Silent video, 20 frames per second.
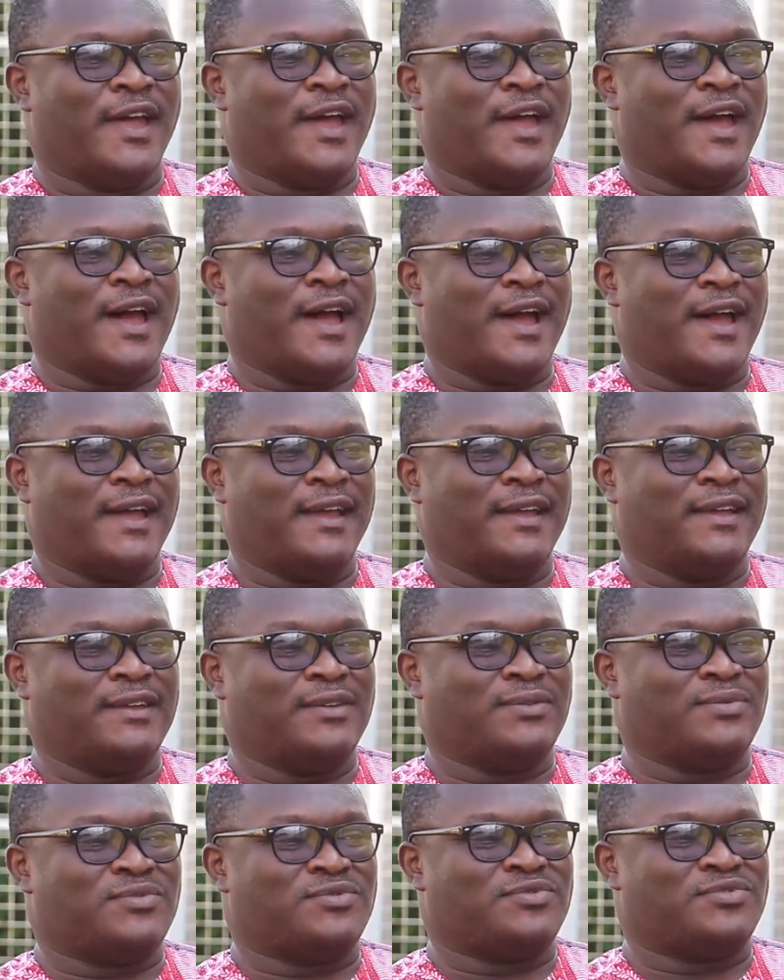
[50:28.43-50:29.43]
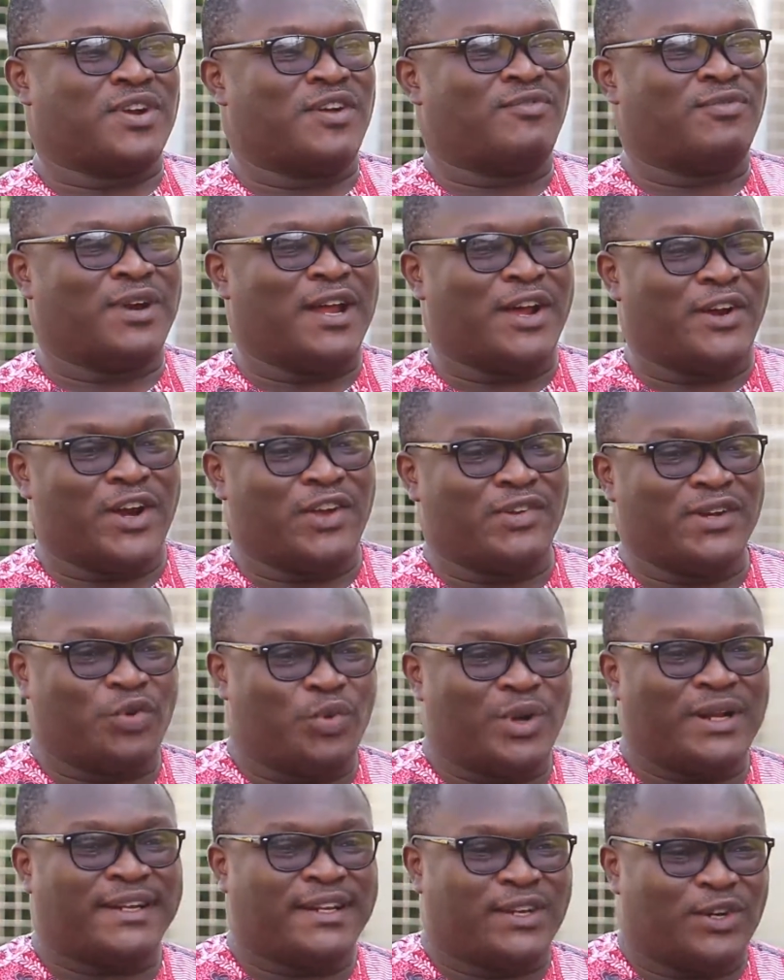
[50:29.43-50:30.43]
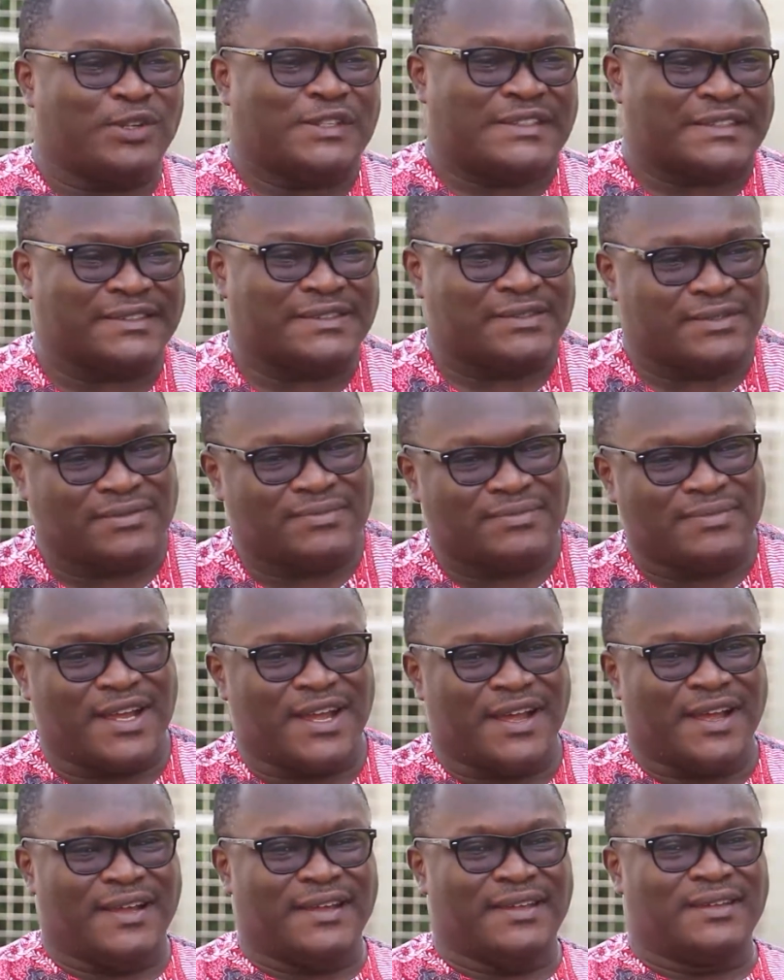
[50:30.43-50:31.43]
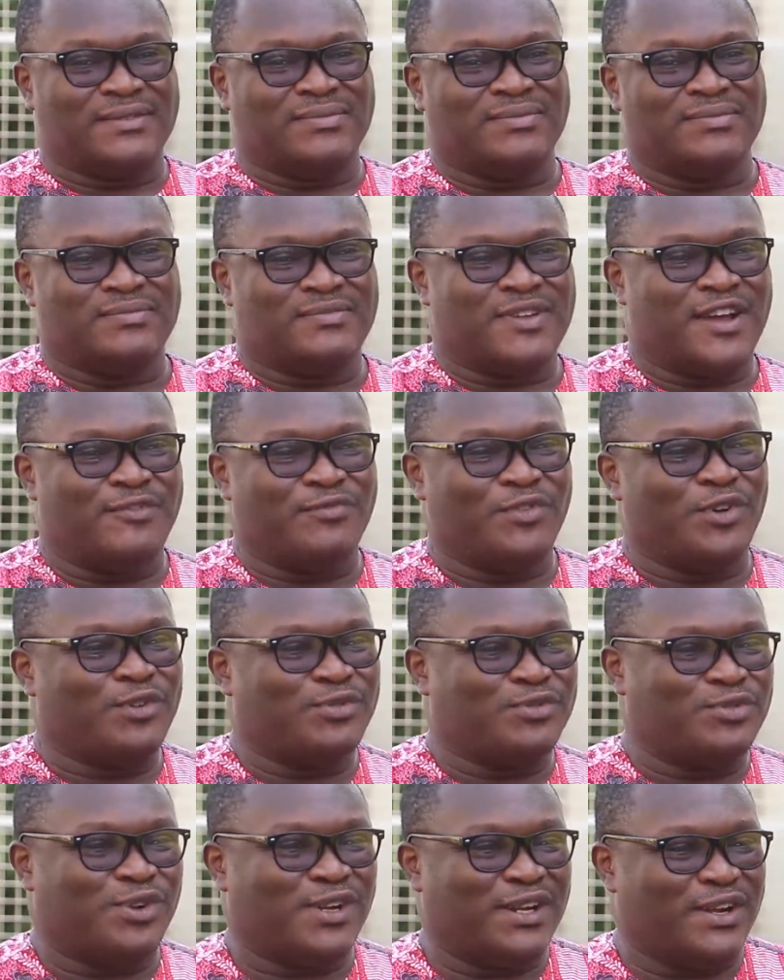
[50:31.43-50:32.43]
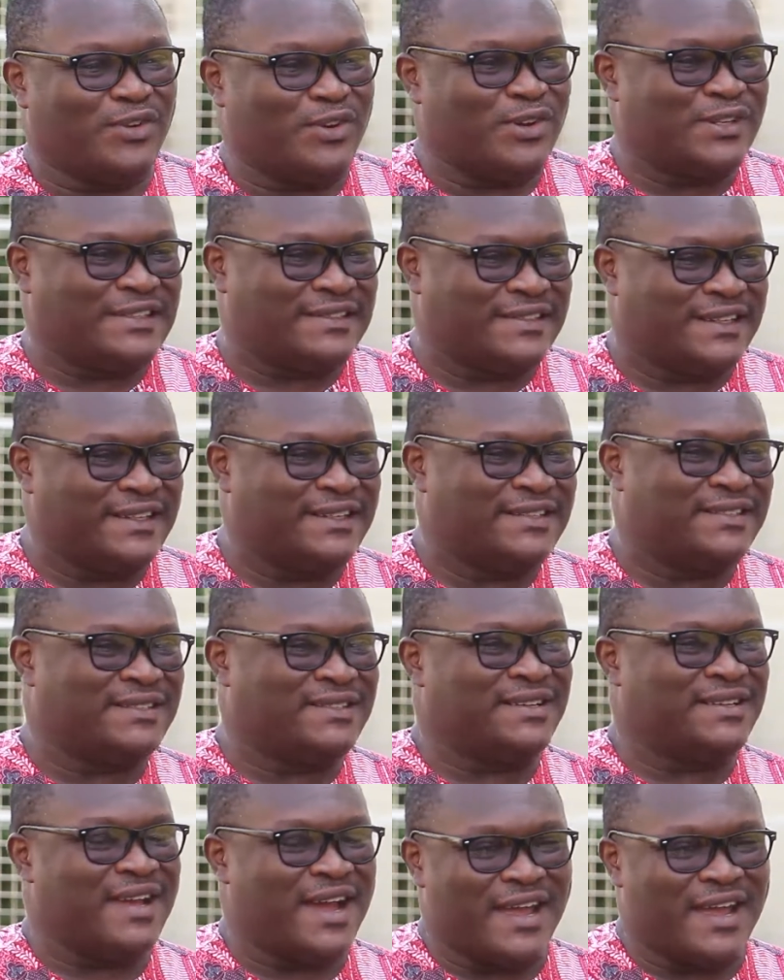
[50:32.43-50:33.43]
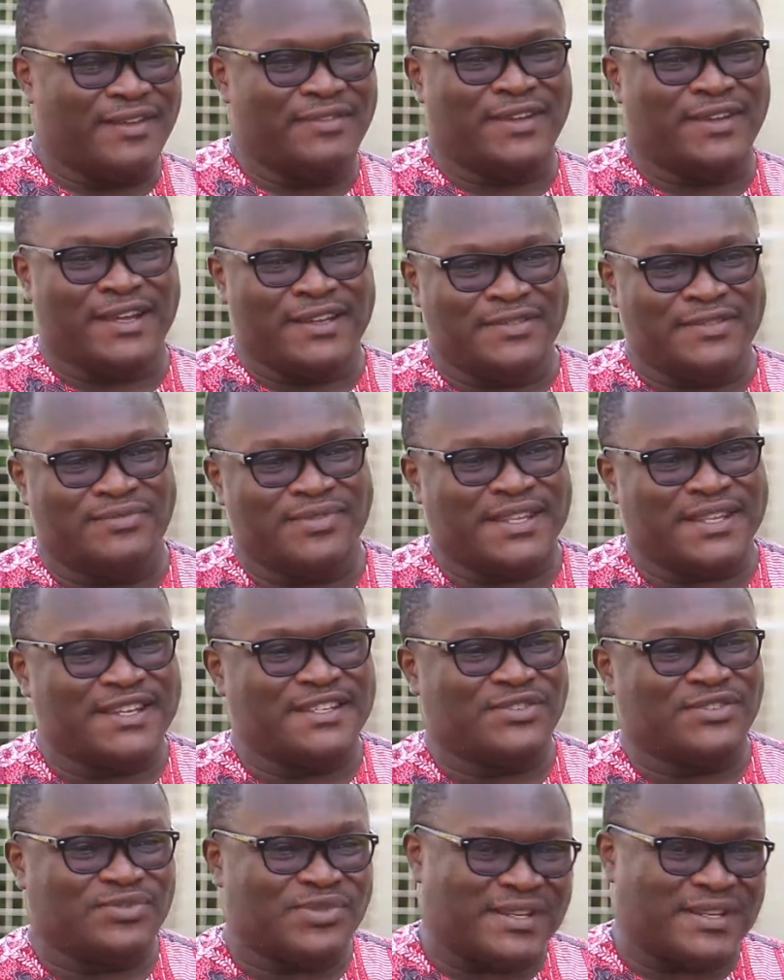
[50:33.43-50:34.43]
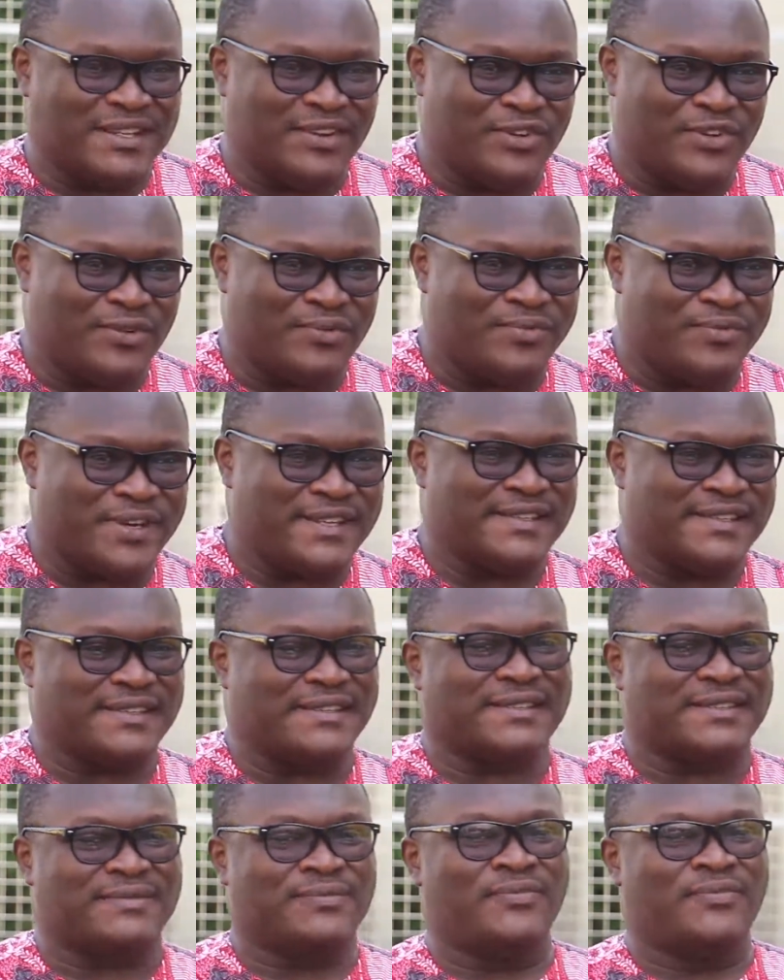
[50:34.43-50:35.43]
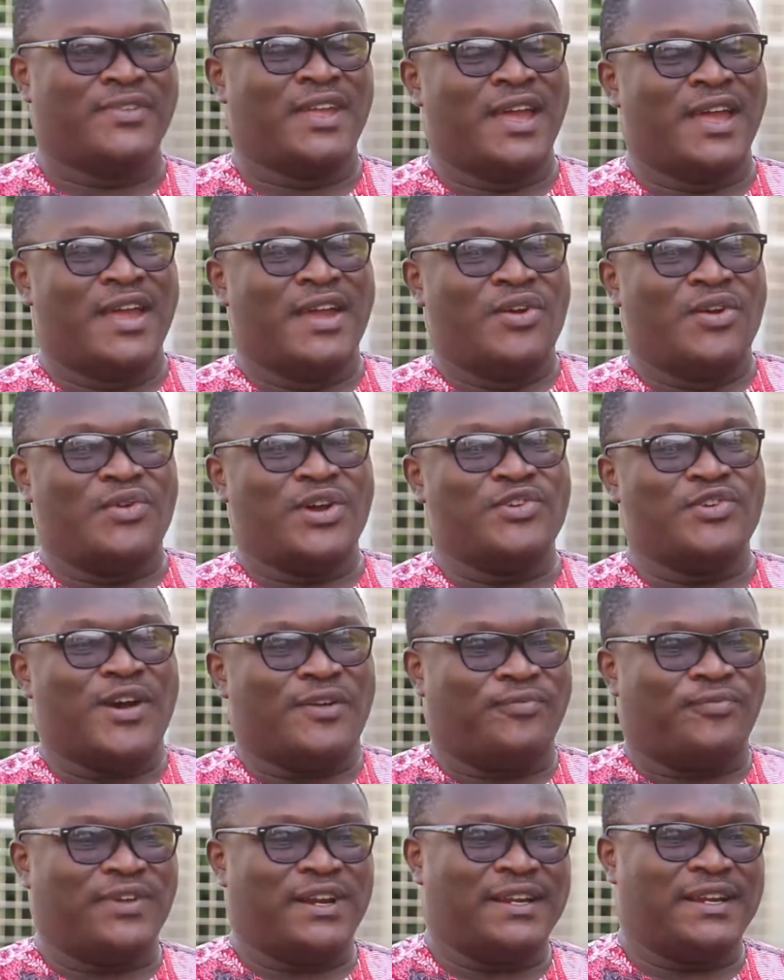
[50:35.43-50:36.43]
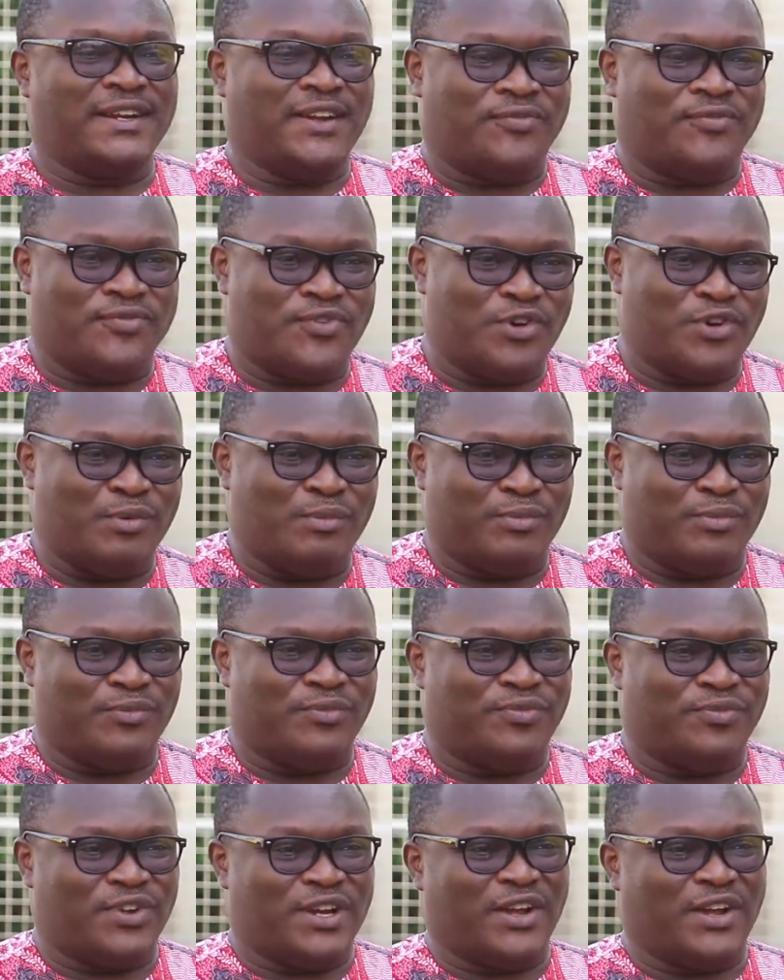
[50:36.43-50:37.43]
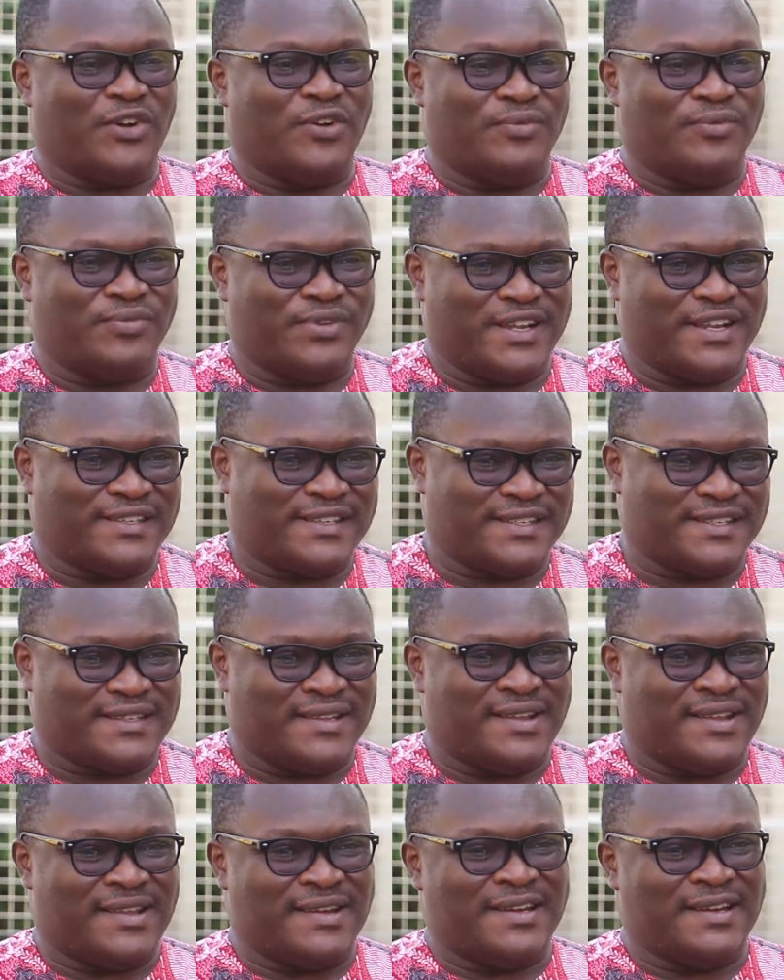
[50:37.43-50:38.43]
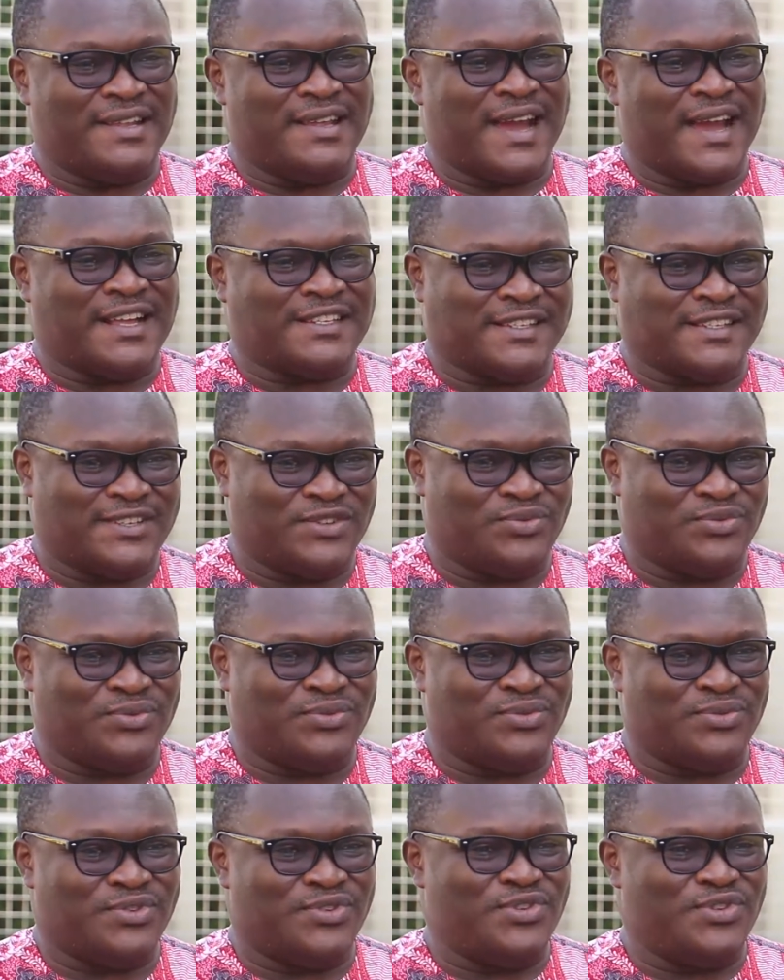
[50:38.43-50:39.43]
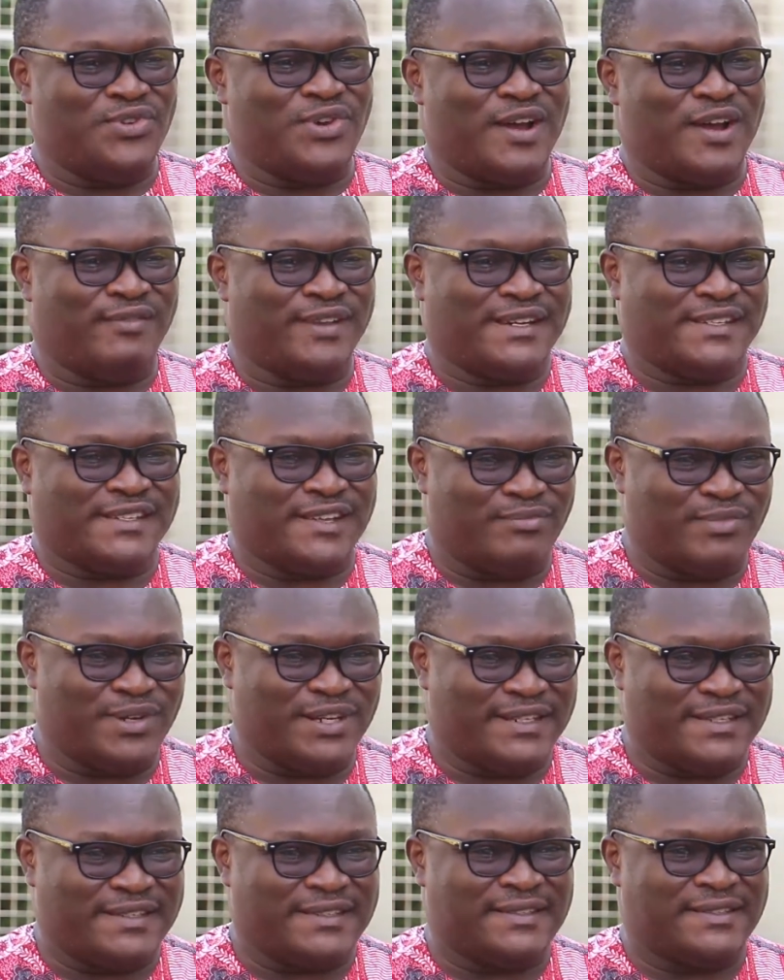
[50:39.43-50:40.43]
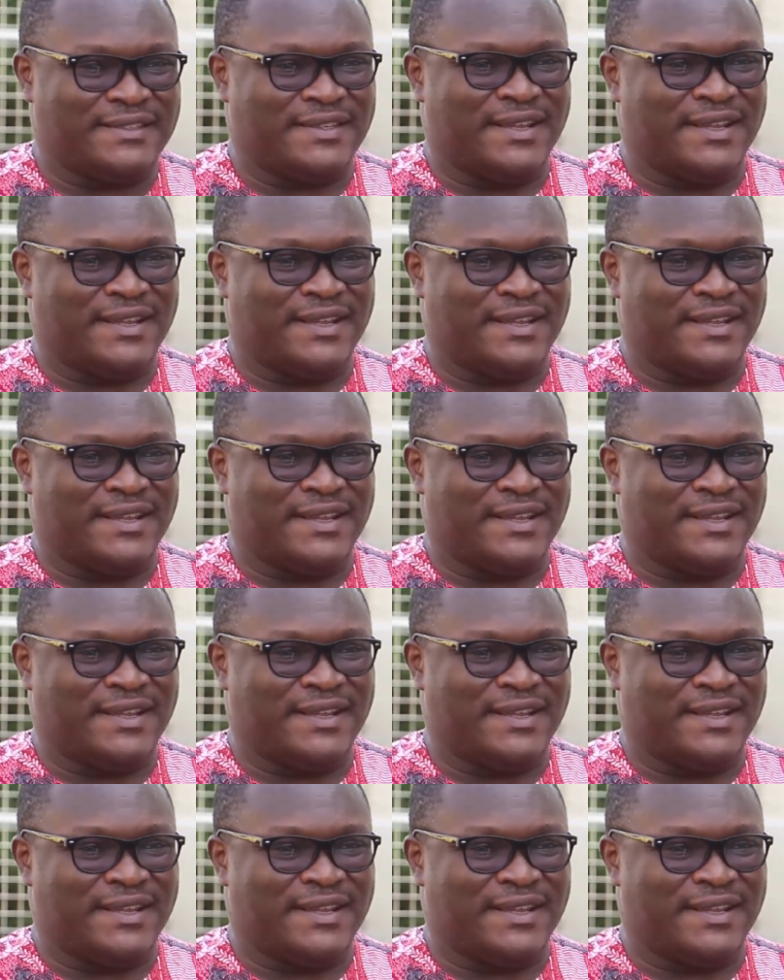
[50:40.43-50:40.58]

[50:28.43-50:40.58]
I travel around the world a lot. I've gone to all the continents. I get invitations to attend conferences. When you are filling the form for the conference, they ask you, do you have a disability?